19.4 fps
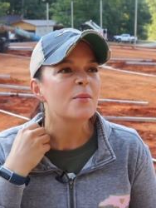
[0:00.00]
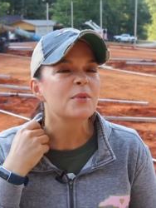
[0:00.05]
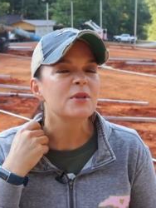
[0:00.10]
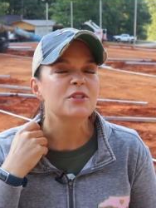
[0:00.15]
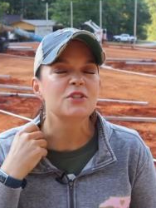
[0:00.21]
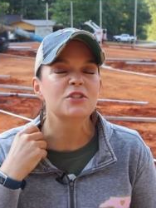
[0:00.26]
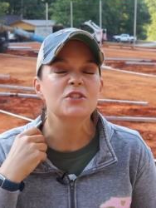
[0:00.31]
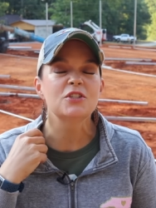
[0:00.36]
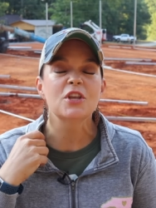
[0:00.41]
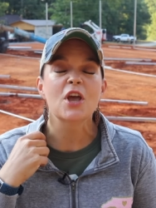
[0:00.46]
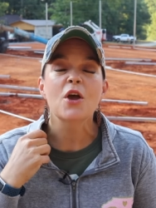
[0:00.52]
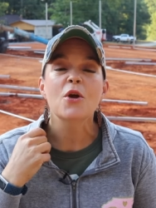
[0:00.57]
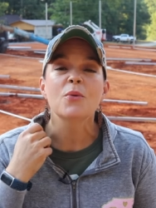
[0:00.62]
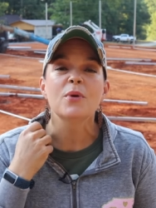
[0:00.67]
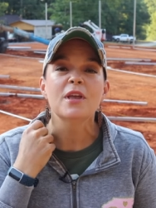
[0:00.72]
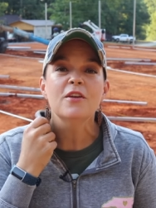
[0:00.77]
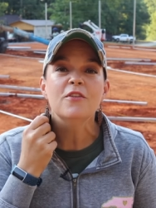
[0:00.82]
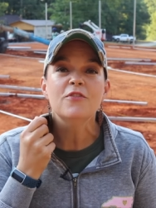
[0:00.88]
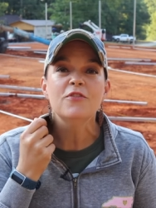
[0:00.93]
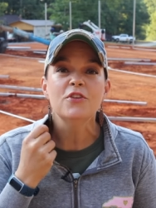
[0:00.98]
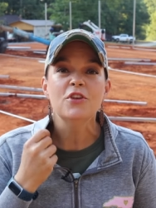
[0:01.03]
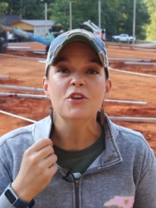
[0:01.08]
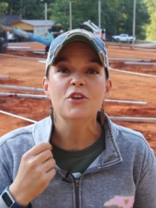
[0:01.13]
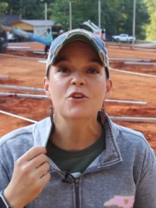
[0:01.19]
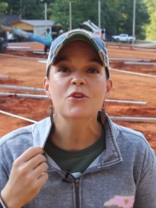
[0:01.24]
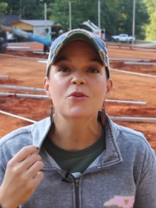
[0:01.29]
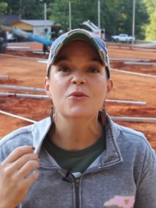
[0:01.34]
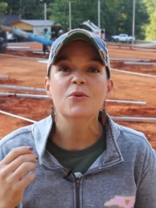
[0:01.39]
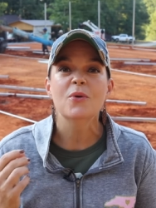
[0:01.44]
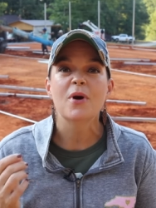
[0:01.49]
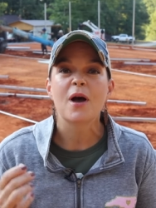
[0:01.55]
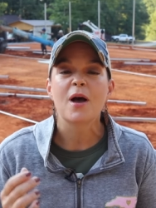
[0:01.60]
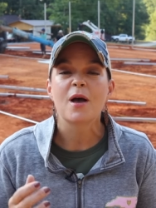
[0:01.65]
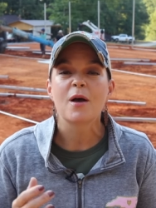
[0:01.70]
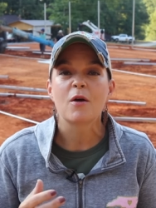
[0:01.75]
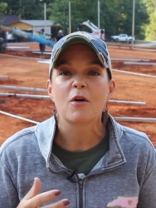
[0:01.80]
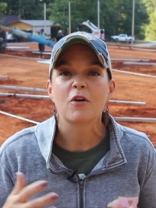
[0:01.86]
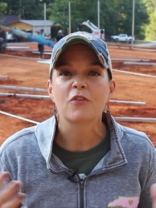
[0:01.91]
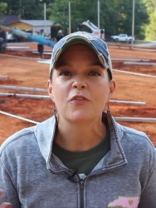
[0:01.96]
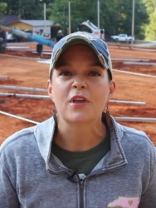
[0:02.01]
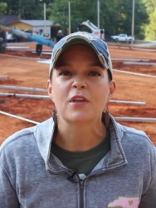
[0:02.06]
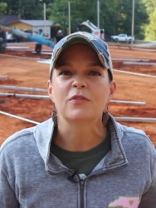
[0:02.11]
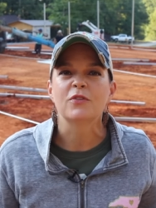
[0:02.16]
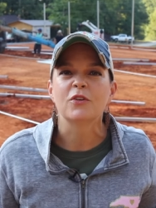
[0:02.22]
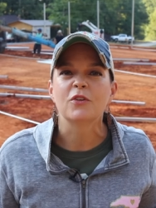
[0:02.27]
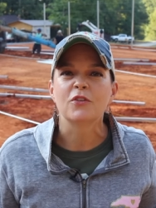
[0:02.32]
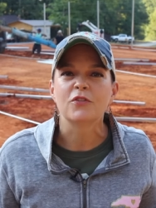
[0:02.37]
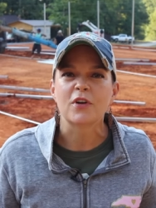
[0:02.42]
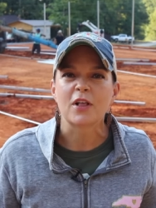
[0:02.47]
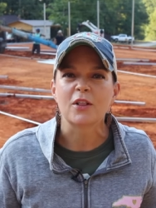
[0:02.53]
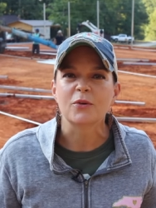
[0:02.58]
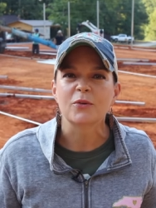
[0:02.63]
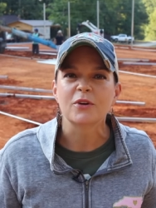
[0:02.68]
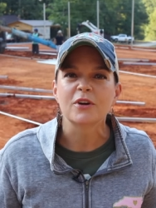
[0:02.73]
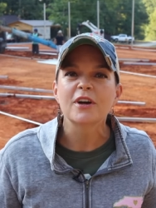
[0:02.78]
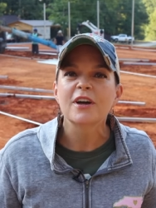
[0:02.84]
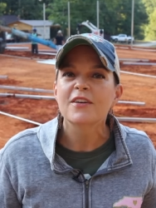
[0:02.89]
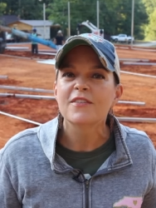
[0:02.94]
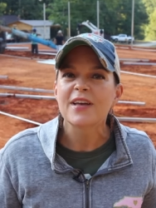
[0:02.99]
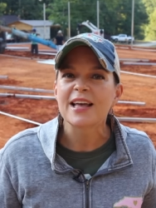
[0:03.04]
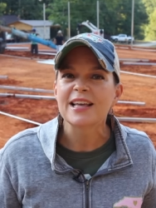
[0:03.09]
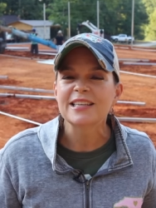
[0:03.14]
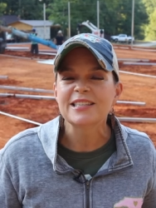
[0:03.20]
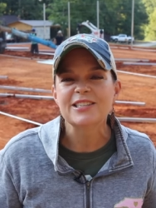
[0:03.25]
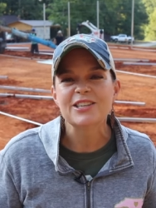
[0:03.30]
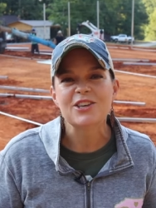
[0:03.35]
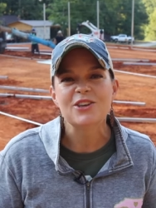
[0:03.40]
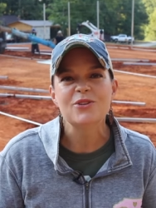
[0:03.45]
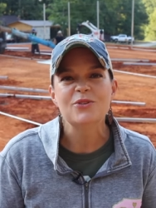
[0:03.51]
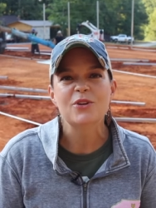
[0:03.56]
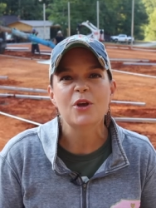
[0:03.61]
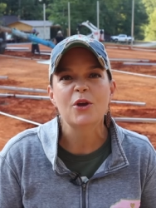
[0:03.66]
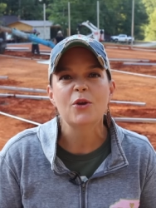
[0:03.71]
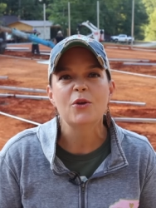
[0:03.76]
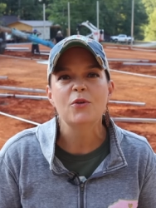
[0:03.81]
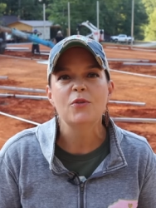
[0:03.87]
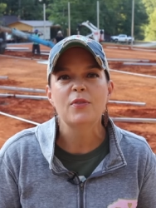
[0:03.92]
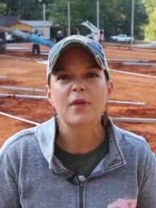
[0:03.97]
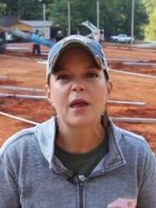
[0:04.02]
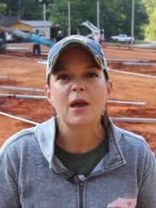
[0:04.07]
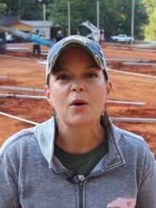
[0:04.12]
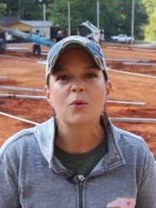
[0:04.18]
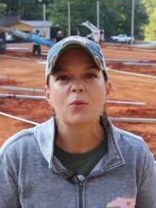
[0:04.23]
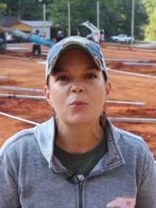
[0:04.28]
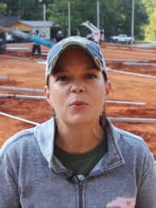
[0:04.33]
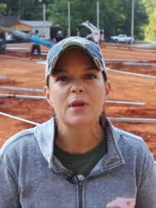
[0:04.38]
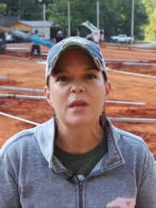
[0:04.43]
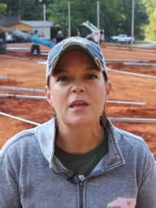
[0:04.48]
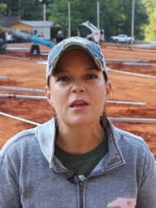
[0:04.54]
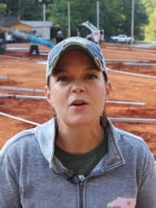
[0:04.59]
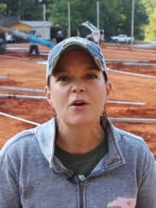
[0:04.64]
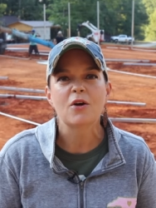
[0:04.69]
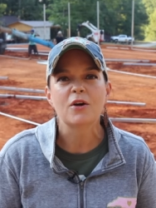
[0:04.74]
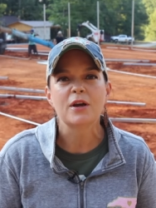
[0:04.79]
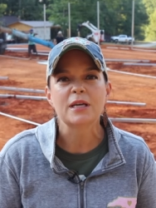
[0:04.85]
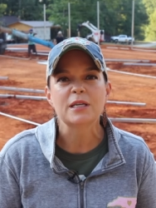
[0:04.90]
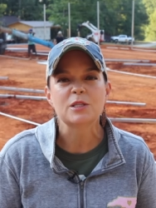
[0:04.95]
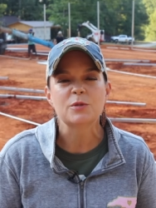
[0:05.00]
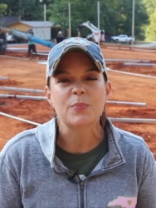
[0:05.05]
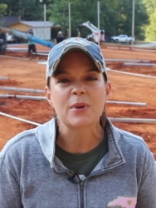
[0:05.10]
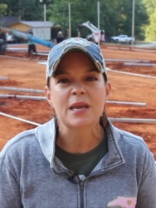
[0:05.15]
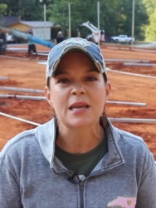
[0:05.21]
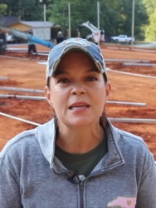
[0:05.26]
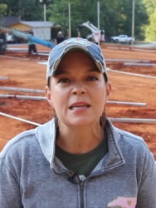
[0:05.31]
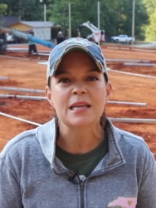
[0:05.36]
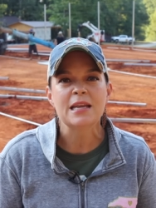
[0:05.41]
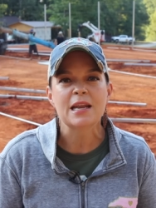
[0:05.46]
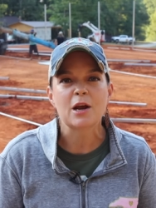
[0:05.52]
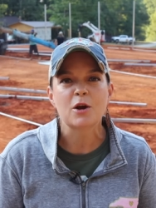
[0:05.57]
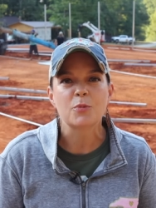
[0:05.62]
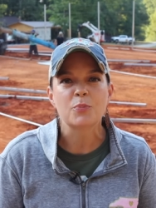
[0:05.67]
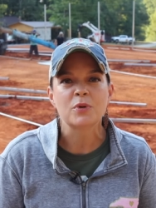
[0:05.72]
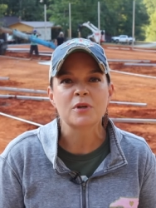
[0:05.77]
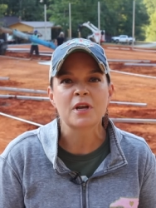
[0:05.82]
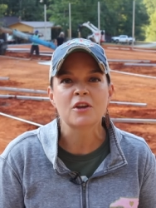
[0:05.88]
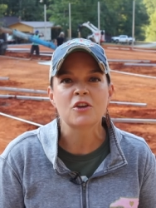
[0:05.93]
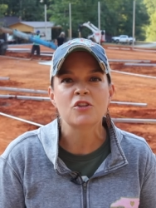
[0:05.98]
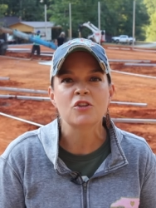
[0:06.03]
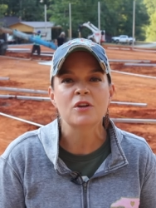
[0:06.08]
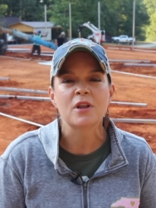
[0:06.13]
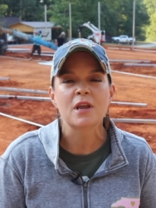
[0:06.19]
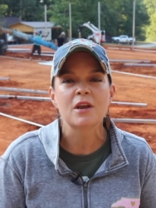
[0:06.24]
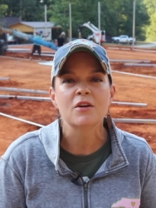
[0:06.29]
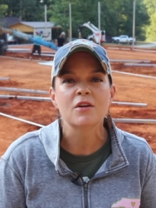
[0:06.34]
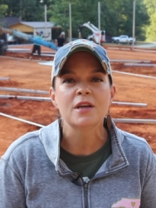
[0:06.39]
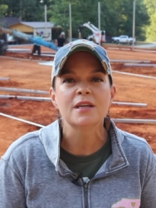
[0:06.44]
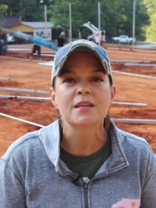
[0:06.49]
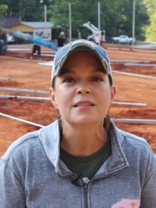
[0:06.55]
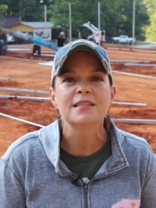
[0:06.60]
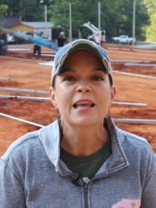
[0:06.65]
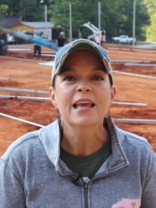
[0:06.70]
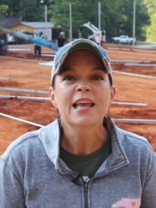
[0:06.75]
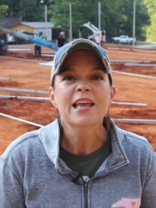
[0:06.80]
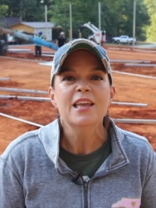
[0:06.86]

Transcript: So if you are a faithful follower of us, you know that we are expanding our production areas.